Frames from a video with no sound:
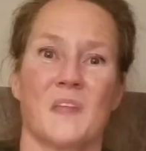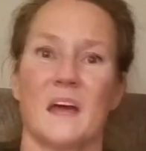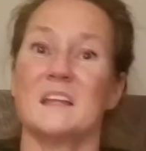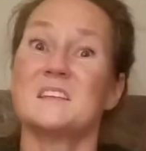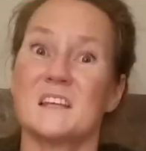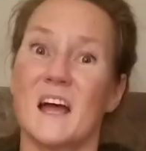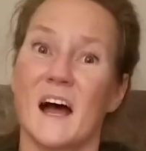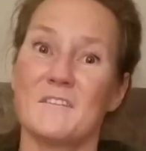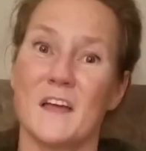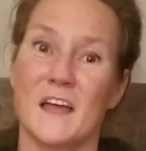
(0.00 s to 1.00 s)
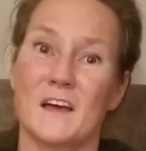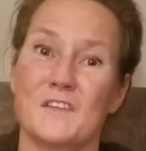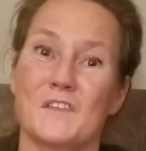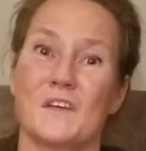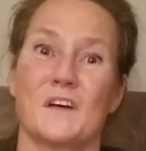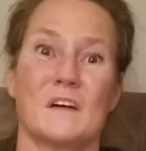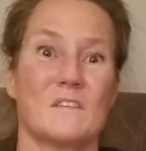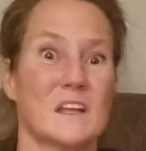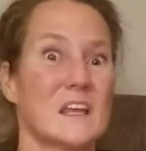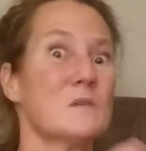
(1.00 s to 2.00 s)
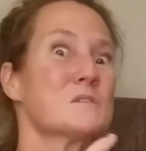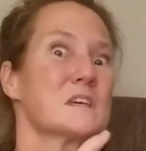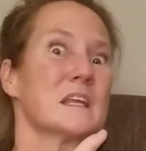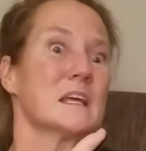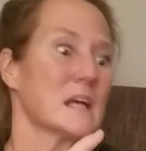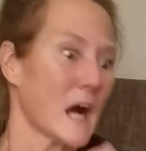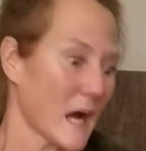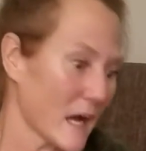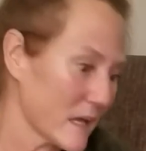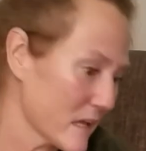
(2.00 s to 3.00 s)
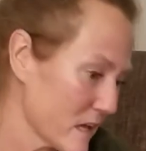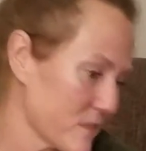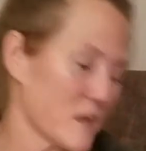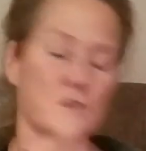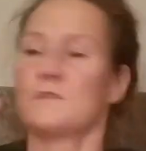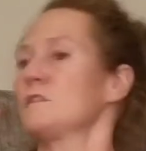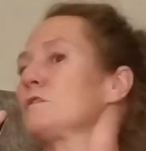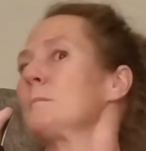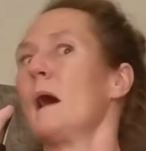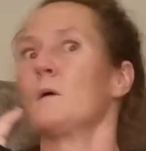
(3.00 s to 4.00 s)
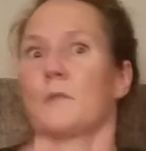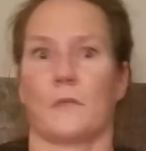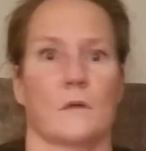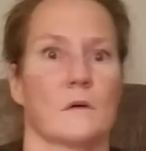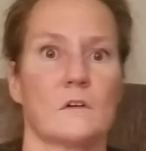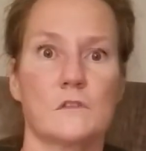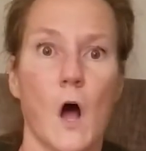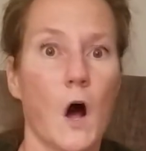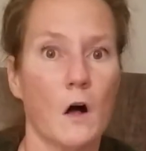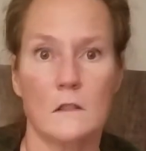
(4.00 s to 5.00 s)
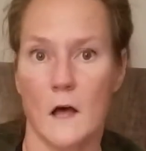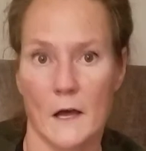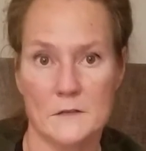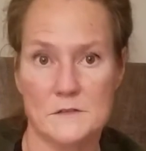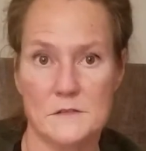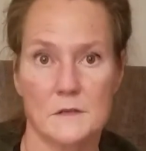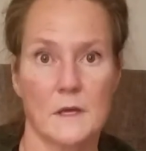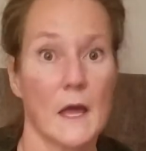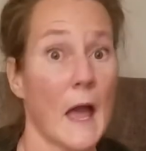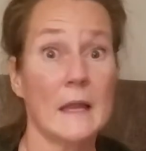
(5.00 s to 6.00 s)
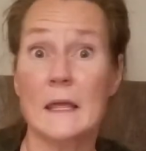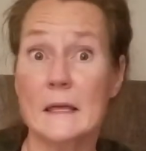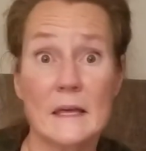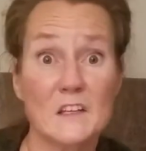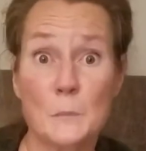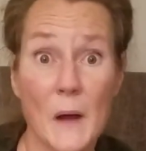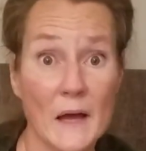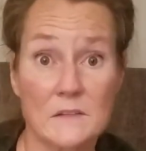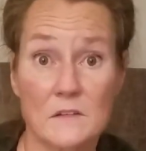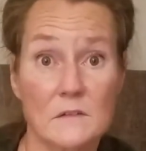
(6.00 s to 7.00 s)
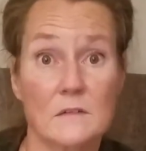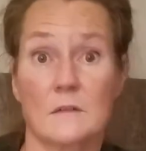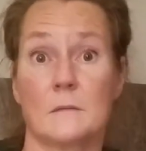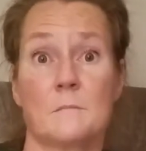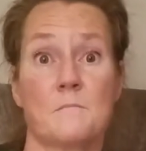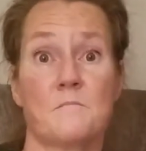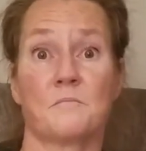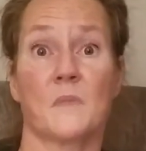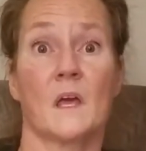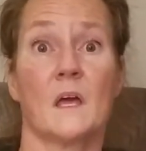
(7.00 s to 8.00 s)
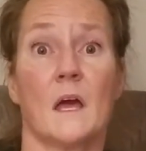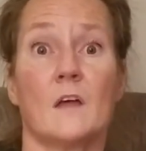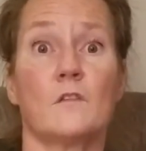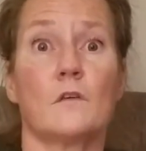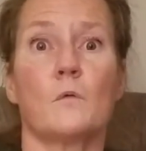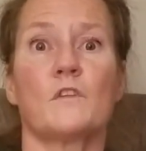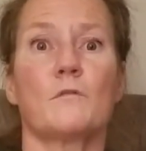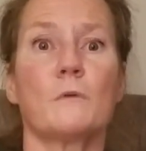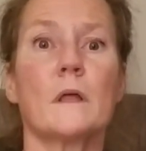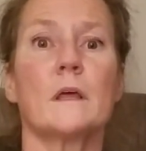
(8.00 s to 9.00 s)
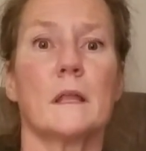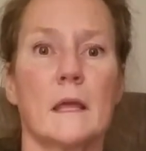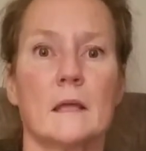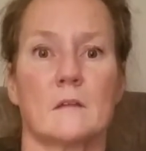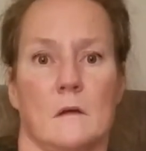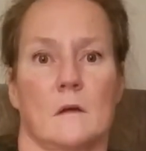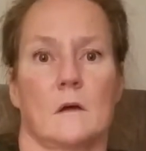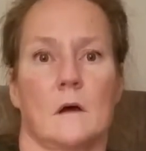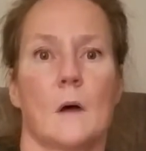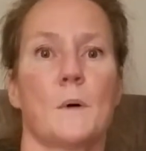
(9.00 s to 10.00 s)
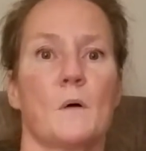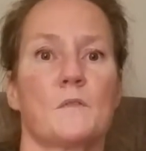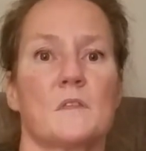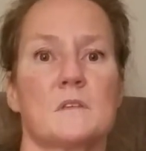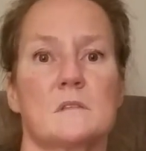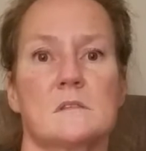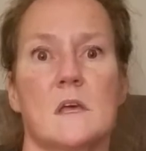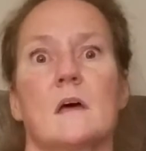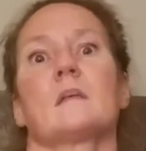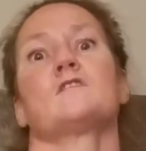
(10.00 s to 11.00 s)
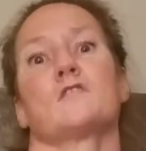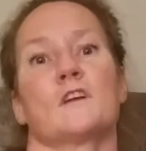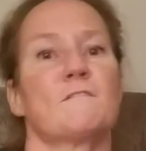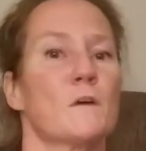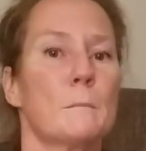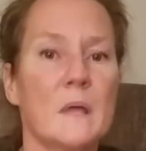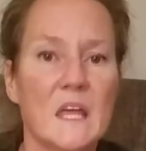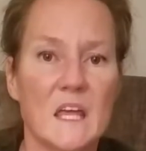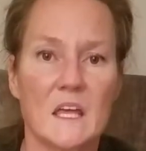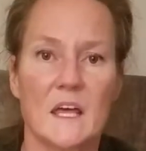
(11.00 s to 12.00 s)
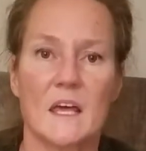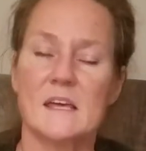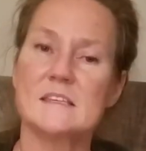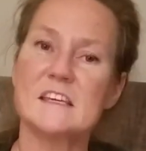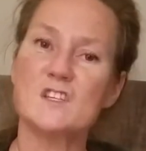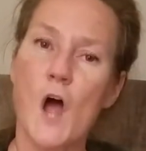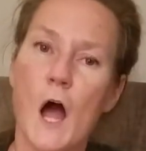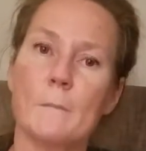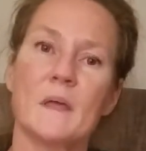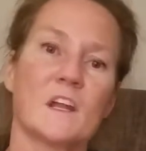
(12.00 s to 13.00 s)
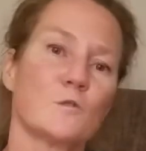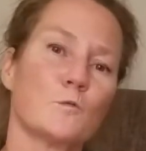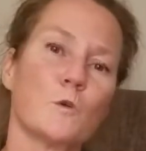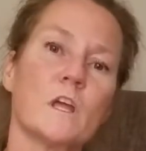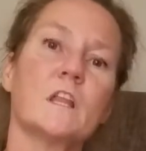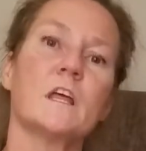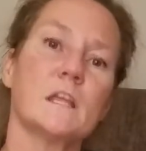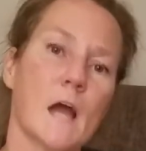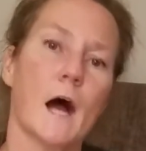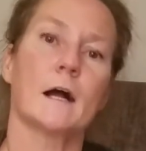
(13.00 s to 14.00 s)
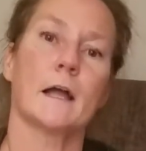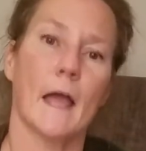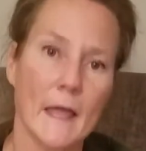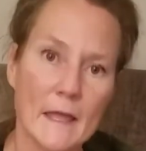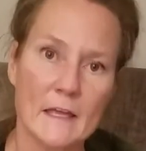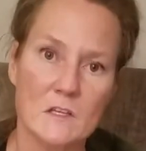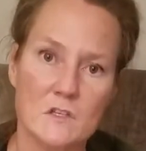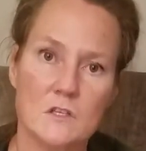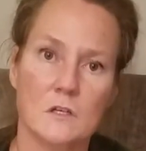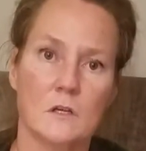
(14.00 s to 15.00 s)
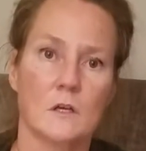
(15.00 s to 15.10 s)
And he did have hands, but he was a neat guy that used his mouth to haul lines, and he kicked butt. And so what's really neat about this sailing journey for me is it taught me at a really young age,